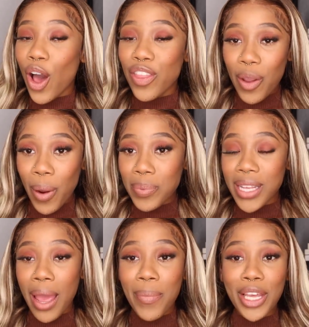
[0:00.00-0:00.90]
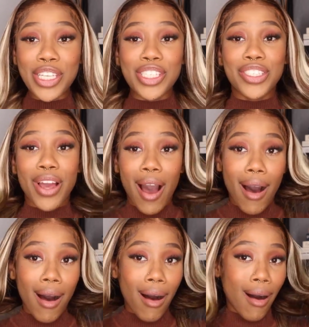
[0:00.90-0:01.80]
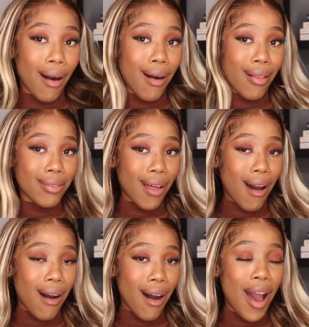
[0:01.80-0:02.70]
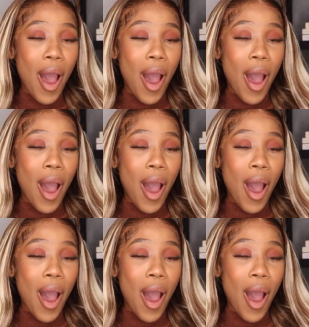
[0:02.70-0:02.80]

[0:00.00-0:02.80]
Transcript: on their website because y'all,